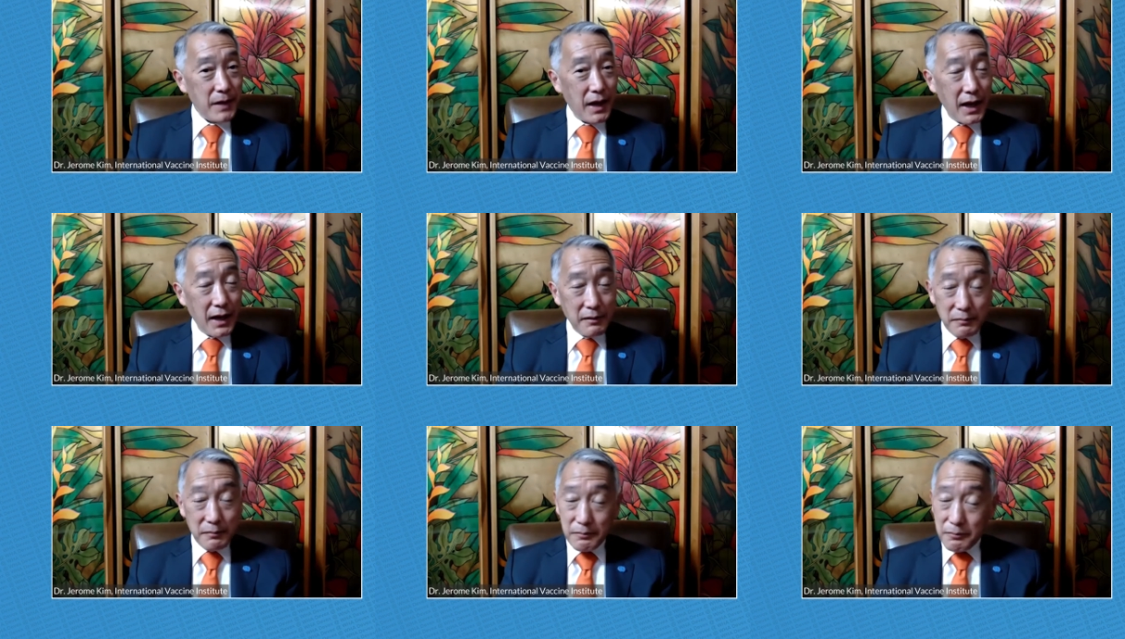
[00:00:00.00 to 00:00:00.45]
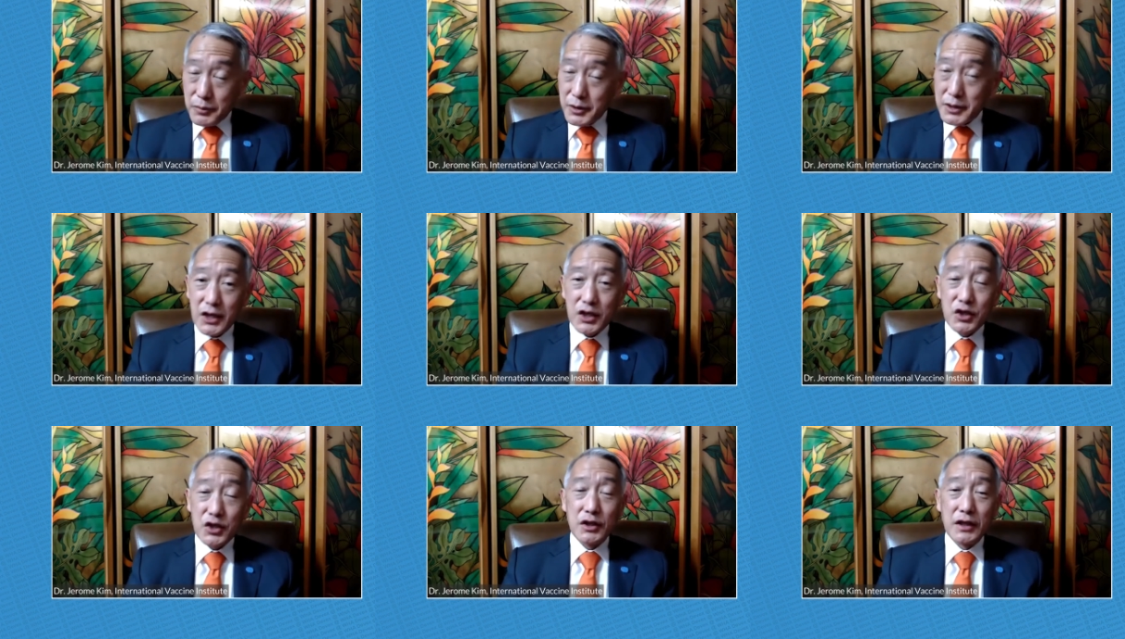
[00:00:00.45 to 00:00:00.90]
and
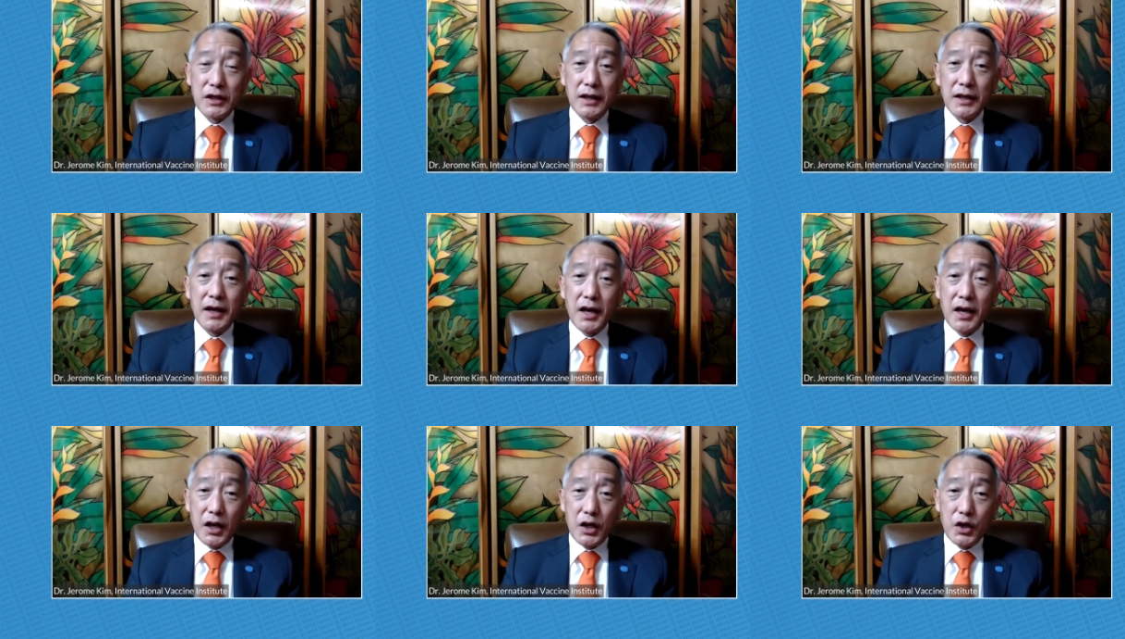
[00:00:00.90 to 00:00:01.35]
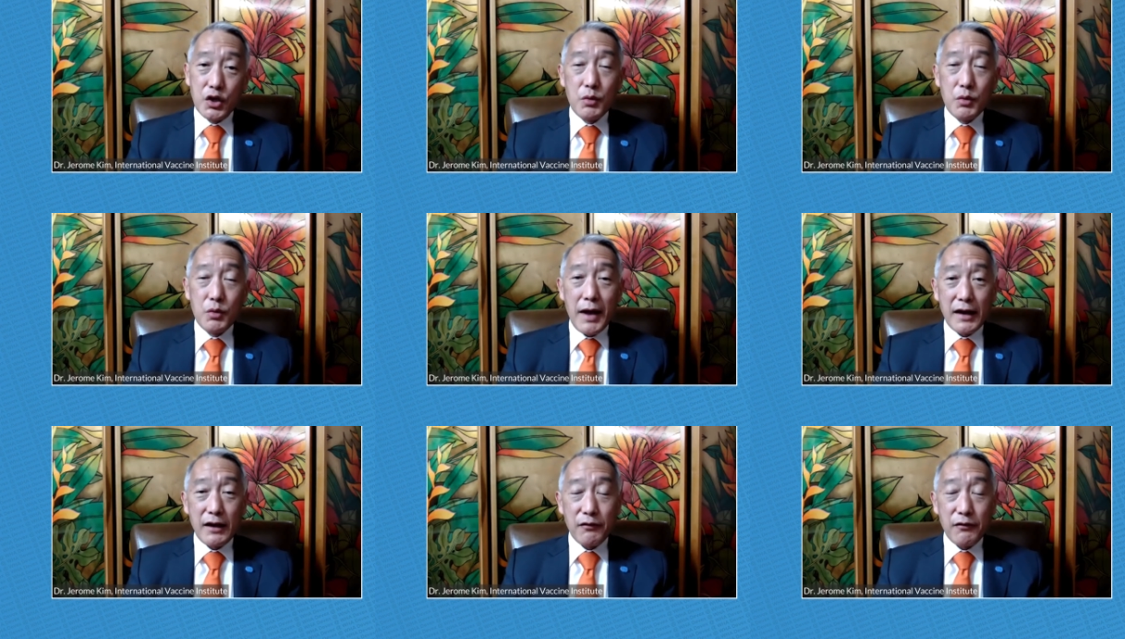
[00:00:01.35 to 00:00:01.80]
potentially
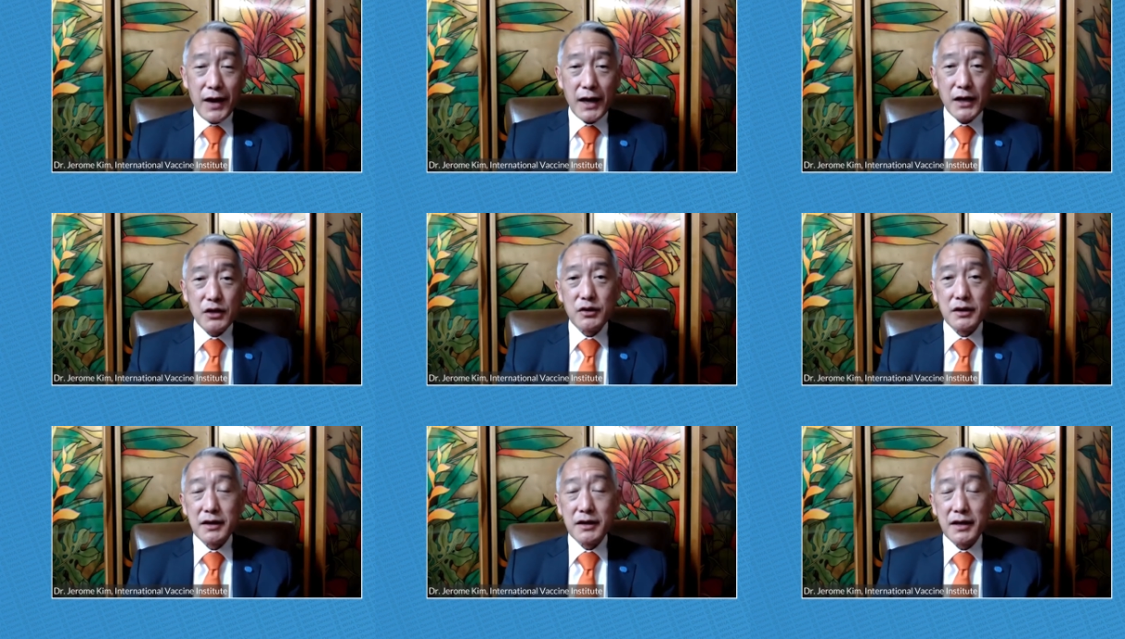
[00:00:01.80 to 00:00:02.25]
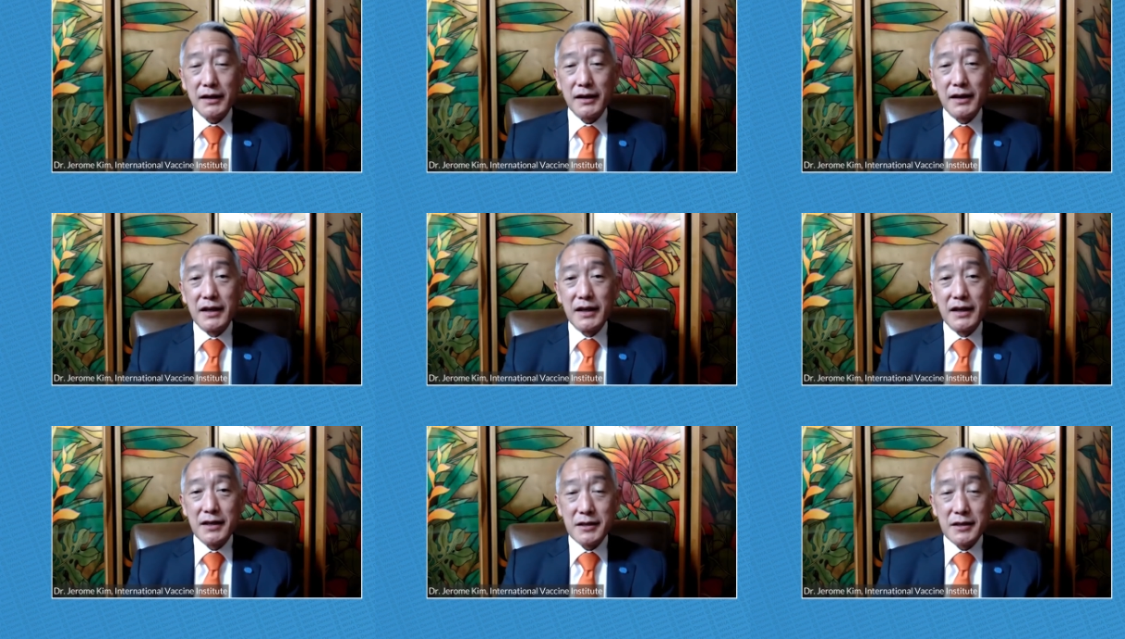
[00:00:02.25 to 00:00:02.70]
new manufacturing
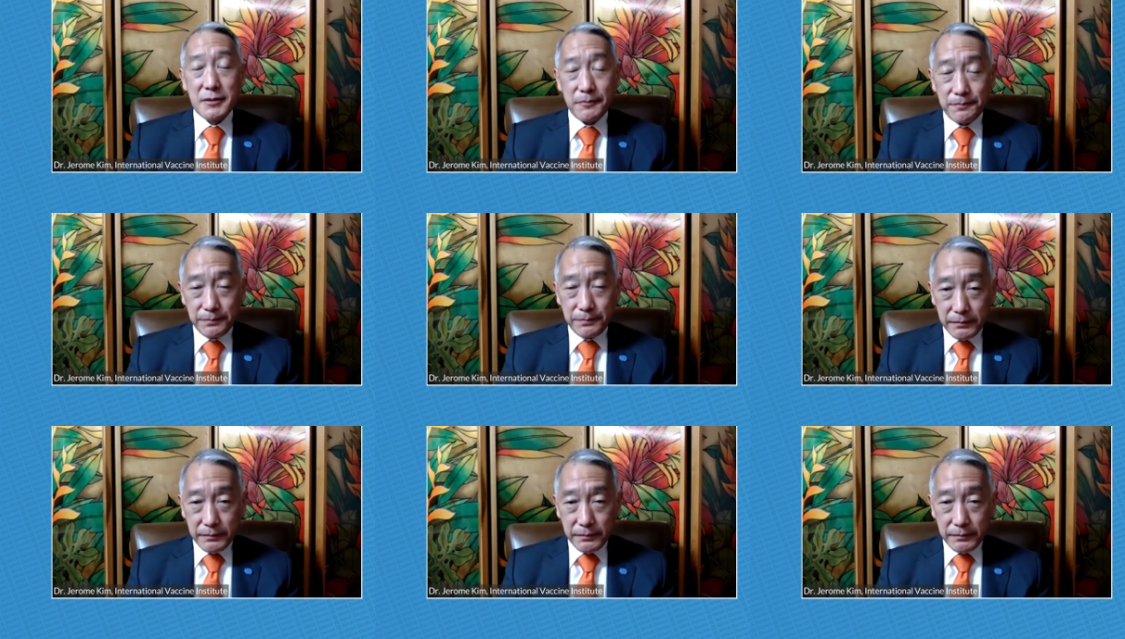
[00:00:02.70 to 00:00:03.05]
techniques